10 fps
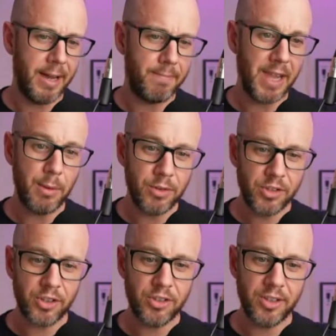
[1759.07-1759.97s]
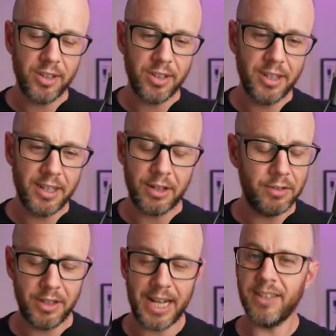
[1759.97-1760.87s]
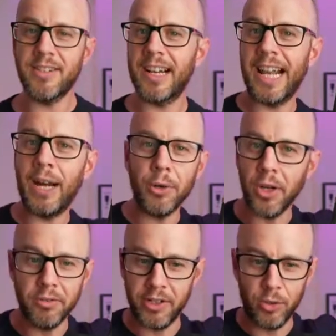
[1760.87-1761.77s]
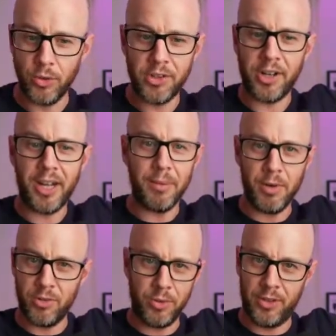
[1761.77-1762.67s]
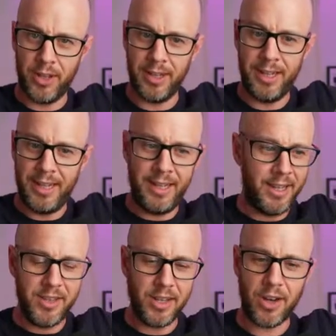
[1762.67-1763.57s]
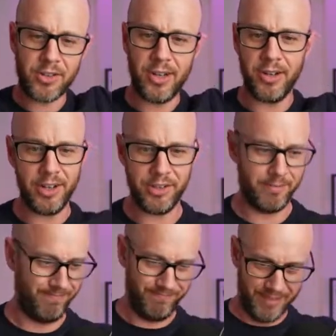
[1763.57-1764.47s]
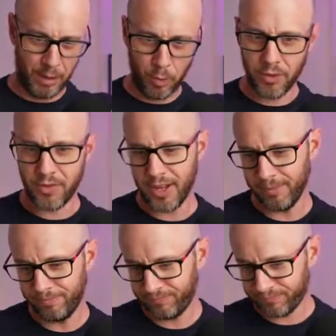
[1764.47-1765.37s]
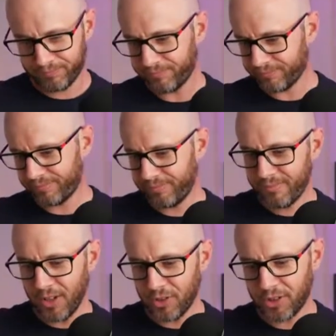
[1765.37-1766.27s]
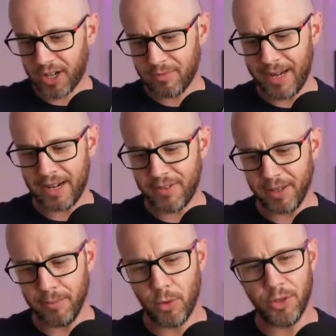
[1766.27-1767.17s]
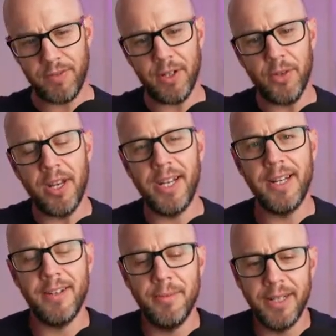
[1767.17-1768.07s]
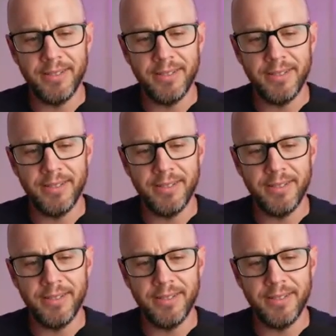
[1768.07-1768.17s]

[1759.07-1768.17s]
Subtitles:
It was just, had this cloud over it all the time, which was the lost luggage. That one thing just kind of made everything more difficult than it needed to be.